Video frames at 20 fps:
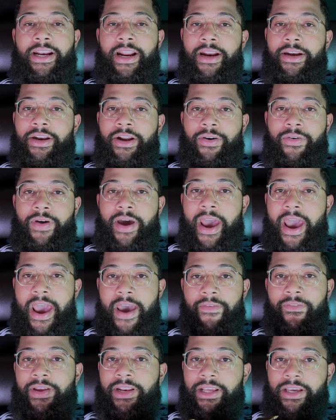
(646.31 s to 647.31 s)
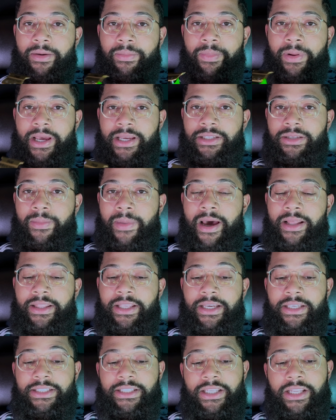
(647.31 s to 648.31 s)
I don't have any complaints about
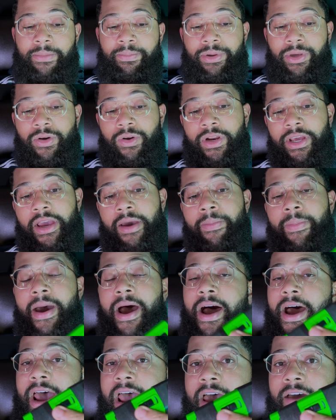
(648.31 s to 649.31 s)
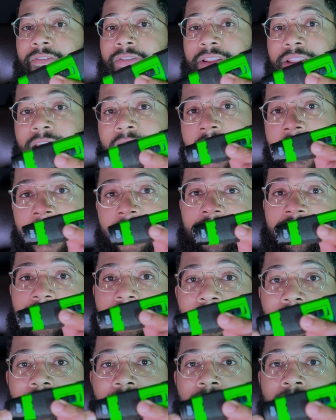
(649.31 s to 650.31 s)
these. And the beauty about having the
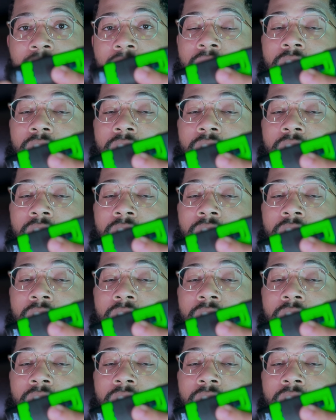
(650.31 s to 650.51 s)
XO,